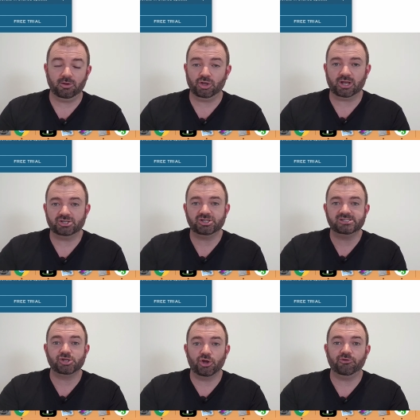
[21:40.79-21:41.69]
You can actually
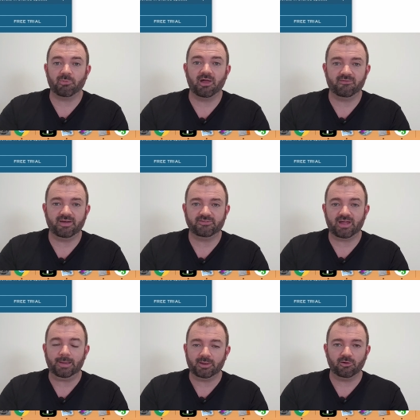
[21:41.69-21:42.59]
search by the vet's
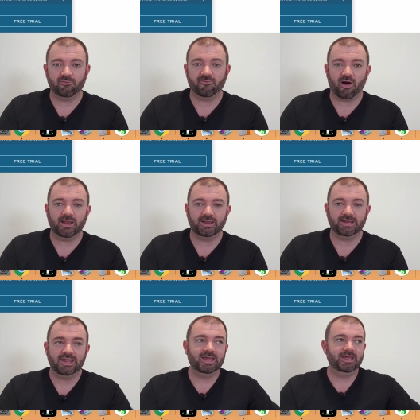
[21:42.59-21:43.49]
name, and it will find
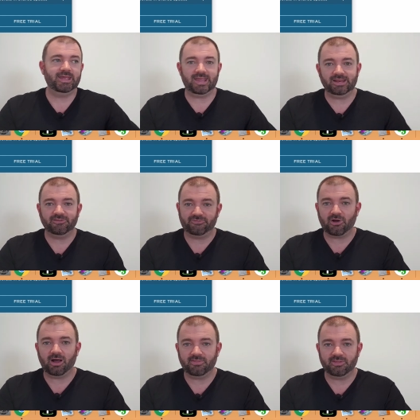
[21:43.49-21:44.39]
it
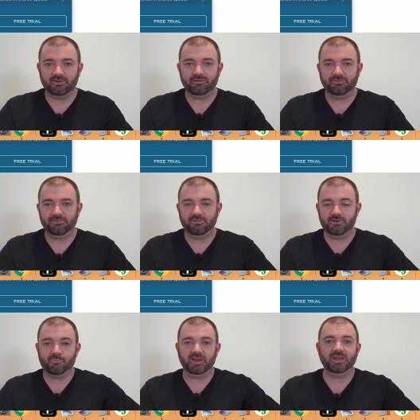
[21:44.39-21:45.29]
inside the
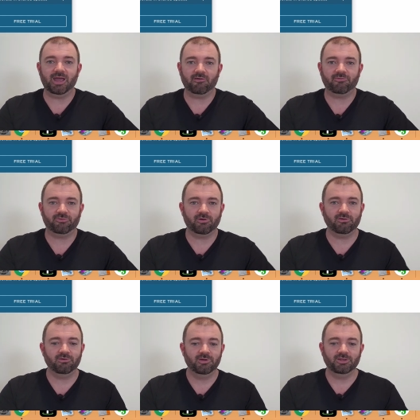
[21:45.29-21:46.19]
PDF.
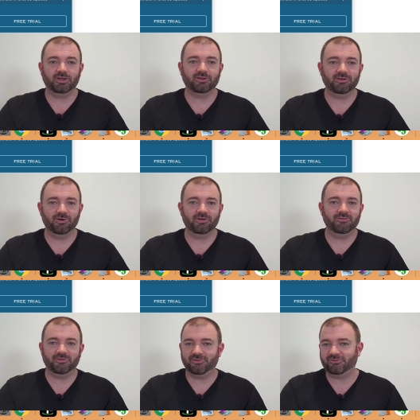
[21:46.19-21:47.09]
So you can,
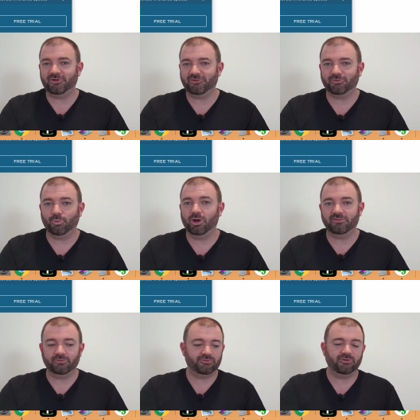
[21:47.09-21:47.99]
if you just search the
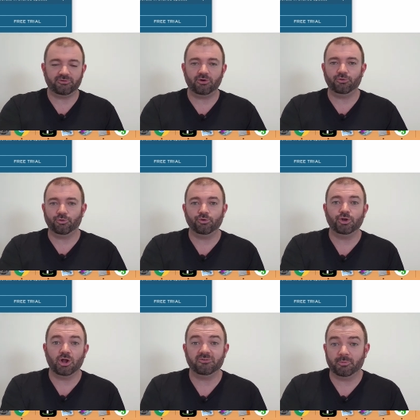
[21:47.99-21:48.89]
words, it will search all your
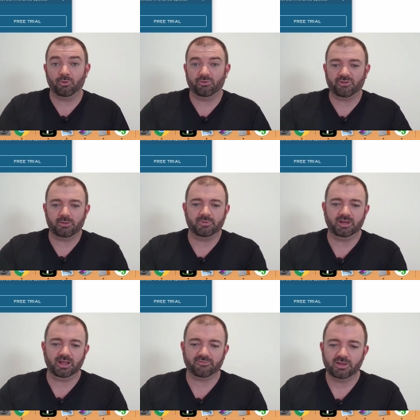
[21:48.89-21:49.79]
notes, but also the
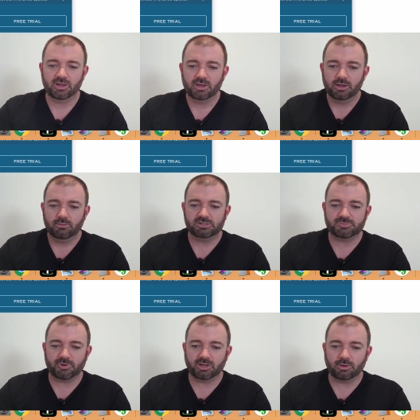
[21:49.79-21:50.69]
PDFs, which is
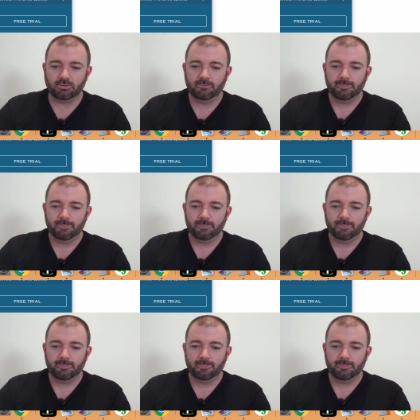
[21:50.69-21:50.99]
pretty cool.